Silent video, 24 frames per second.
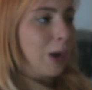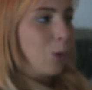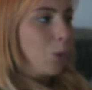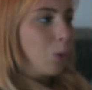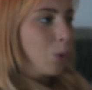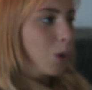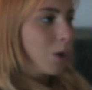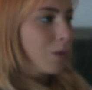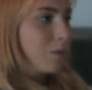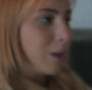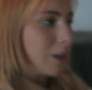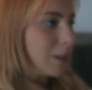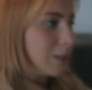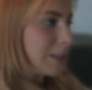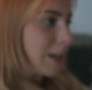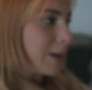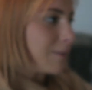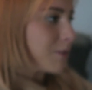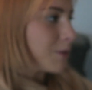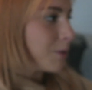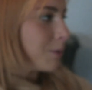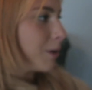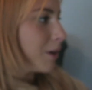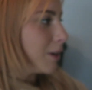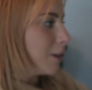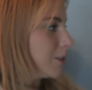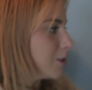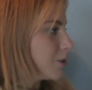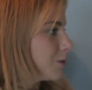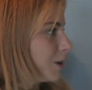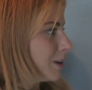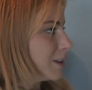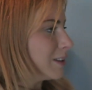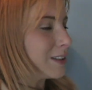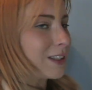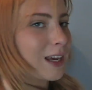like all of us, everyone is
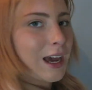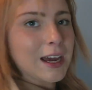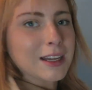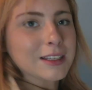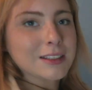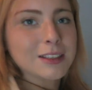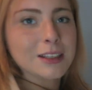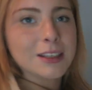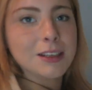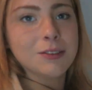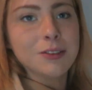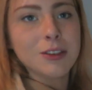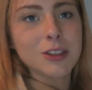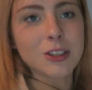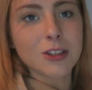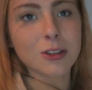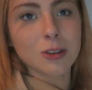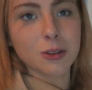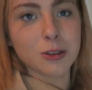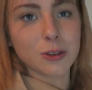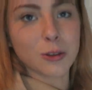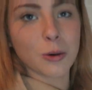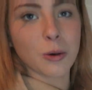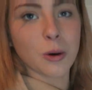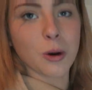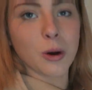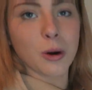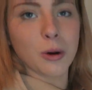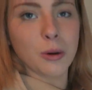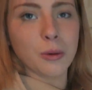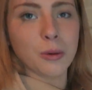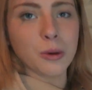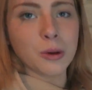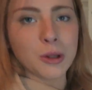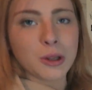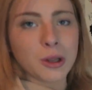quite sad to leave this good door
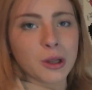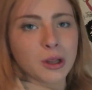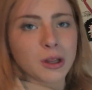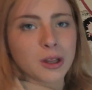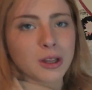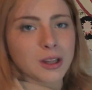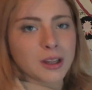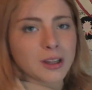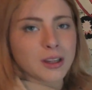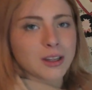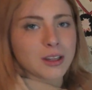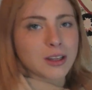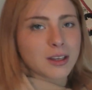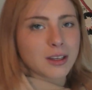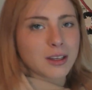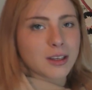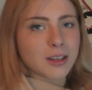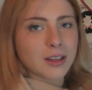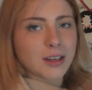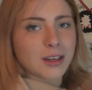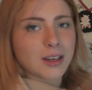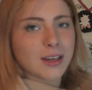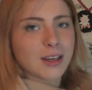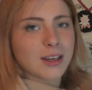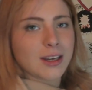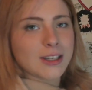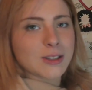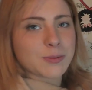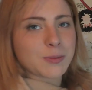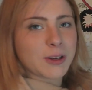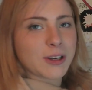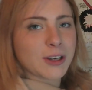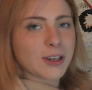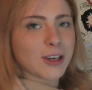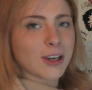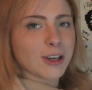go. It,
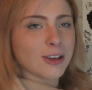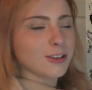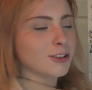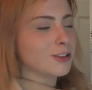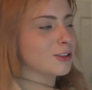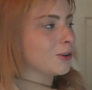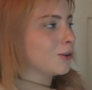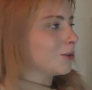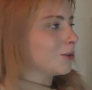has been a good